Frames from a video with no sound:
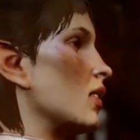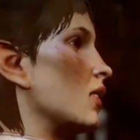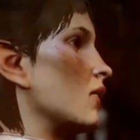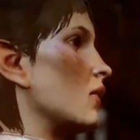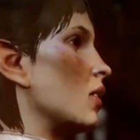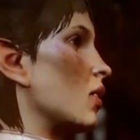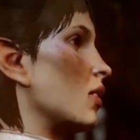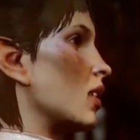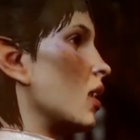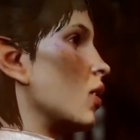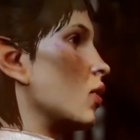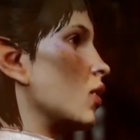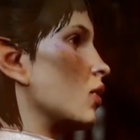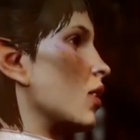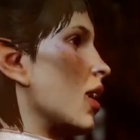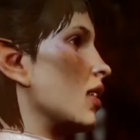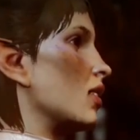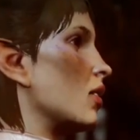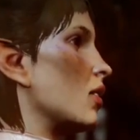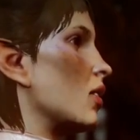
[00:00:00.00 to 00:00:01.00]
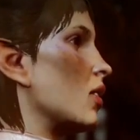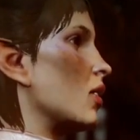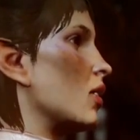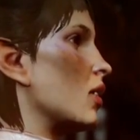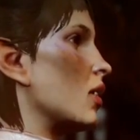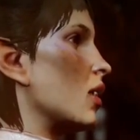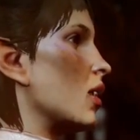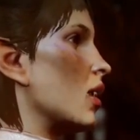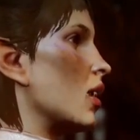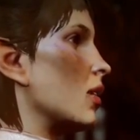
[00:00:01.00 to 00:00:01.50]
If you think we're right,
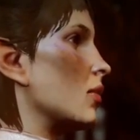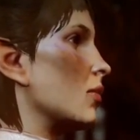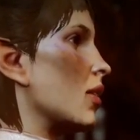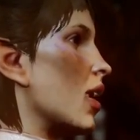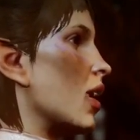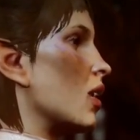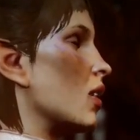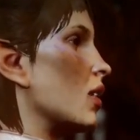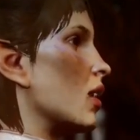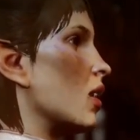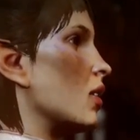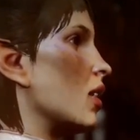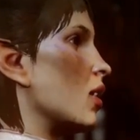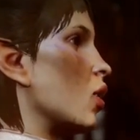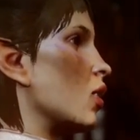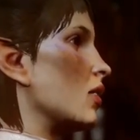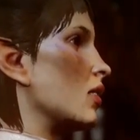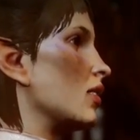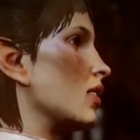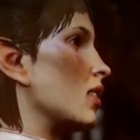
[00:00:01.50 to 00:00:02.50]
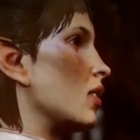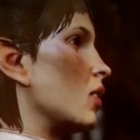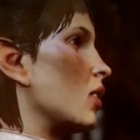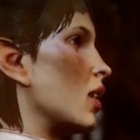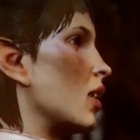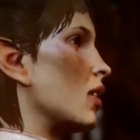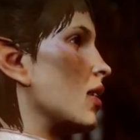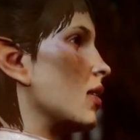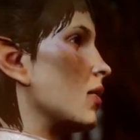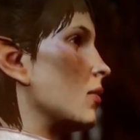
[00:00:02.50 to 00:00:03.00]
abandon the Lord
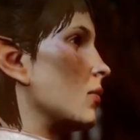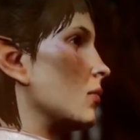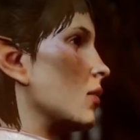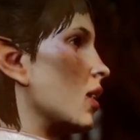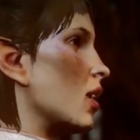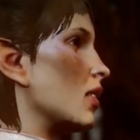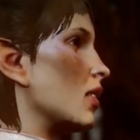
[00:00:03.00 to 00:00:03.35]
Seeker and help